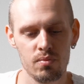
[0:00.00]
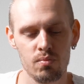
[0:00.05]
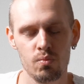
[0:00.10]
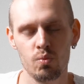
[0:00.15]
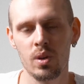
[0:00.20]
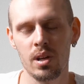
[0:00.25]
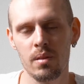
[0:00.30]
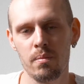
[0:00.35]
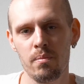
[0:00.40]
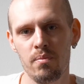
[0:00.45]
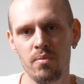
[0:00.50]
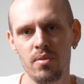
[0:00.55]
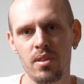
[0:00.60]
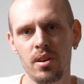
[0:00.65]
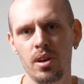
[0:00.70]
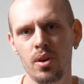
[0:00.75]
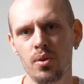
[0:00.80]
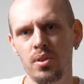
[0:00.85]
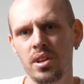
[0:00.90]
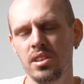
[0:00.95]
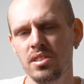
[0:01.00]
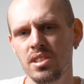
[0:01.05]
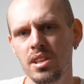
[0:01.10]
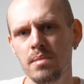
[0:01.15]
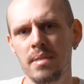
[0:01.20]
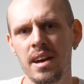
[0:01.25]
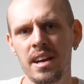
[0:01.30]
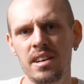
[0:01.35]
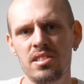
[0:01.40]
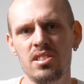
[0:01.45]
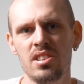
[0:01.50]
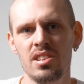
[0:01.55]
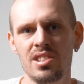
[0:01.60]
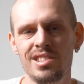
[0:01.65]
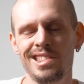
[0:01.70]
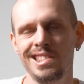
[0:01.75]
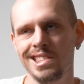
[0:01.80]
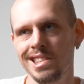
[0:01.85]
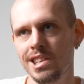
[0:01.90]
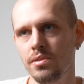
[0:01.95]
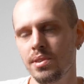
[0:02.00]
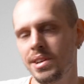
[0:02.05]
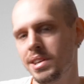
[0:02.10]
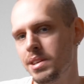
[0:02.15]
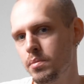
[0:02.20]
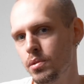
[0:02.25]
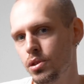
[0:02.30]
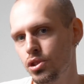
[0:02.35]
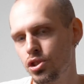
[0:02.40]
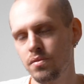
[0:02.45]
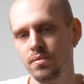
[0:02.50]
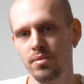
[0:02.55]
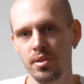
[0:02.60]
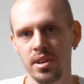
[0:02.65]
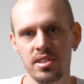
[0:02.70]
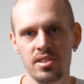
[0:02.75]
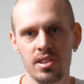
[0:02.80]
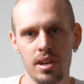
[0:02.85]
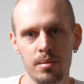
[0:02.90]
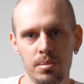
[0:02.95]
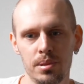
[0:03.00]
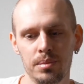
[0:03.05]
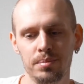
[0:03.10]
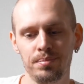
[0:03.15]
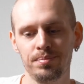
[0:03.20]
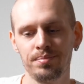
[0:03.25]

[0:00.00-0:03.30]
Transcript: well, the Kodak T-Max is a T-grain emulsion, for example.